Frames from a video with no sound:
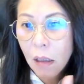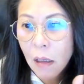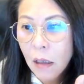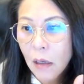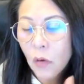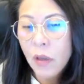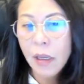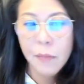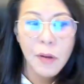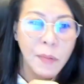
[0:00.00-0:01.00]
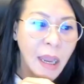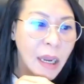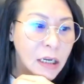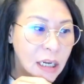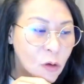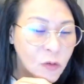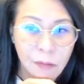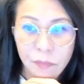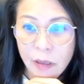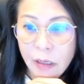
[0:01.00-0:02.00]
uh okay maybe I announce
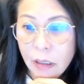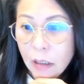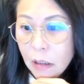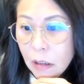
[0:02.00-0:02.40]
something